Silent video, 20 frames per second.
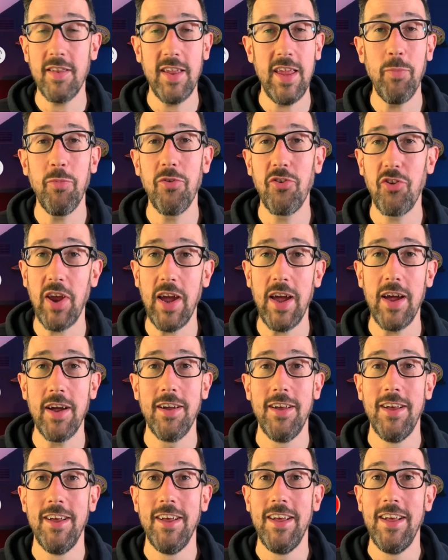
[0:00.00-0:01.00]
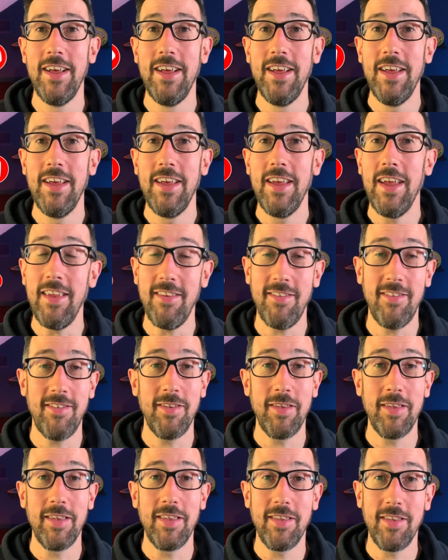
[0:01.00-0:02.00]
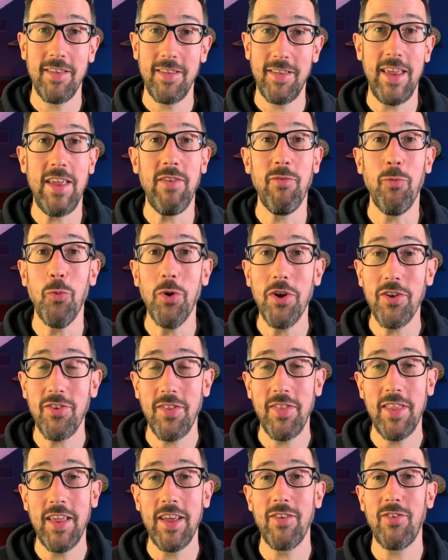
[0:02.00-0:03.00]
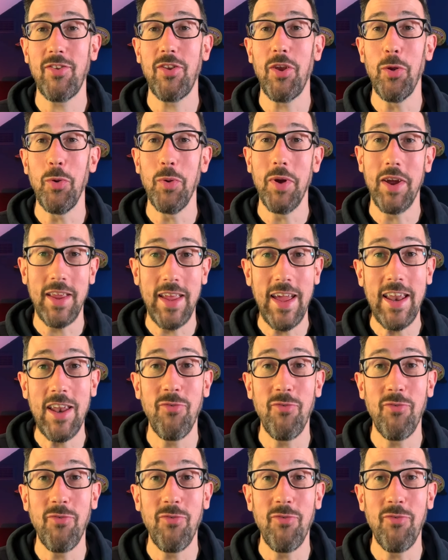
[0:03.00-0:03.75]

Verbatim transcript: Teams chat is even worse than that, so again,